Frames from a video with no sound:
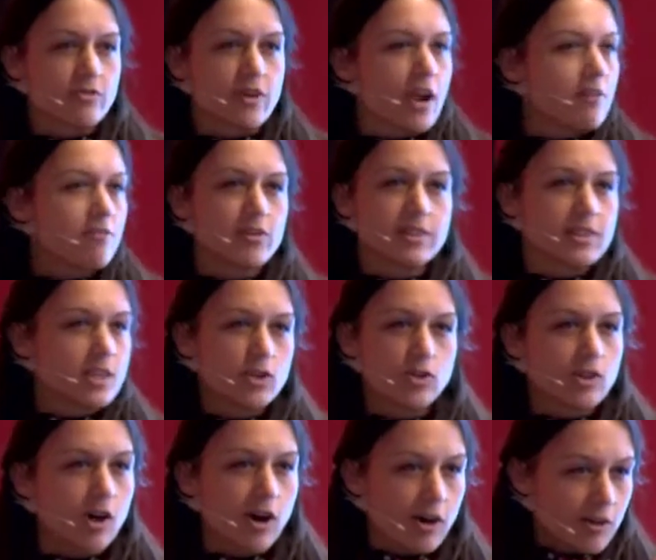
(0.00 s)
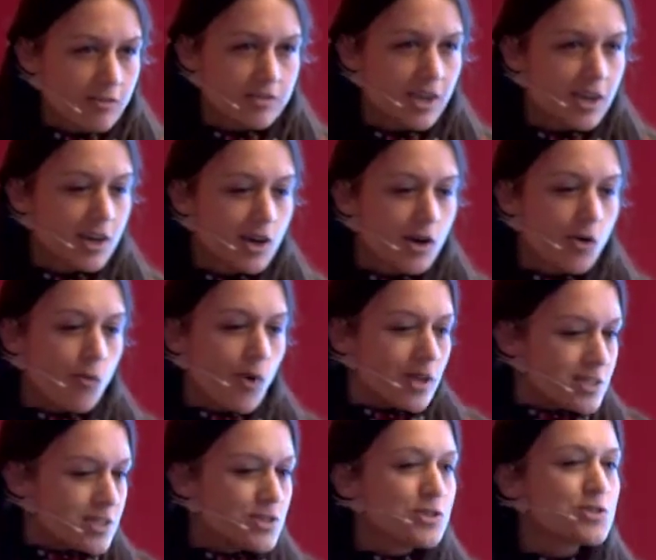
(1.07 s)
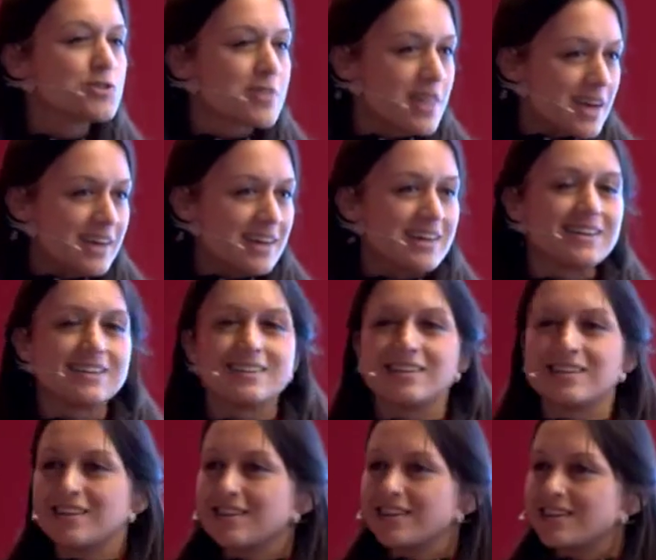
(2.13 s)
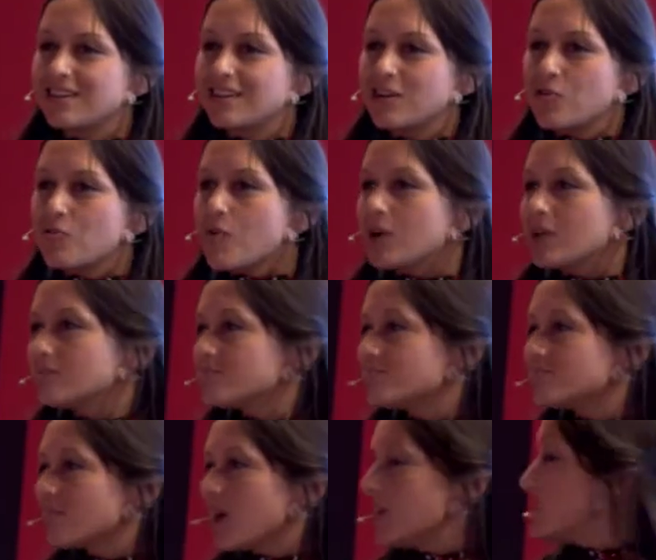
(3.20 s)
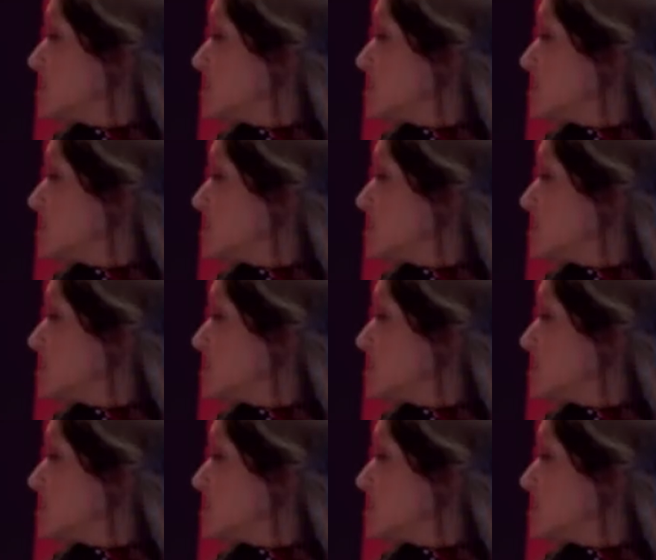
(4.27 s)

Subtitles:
of everything you loved? Why didn't you do that? Well, I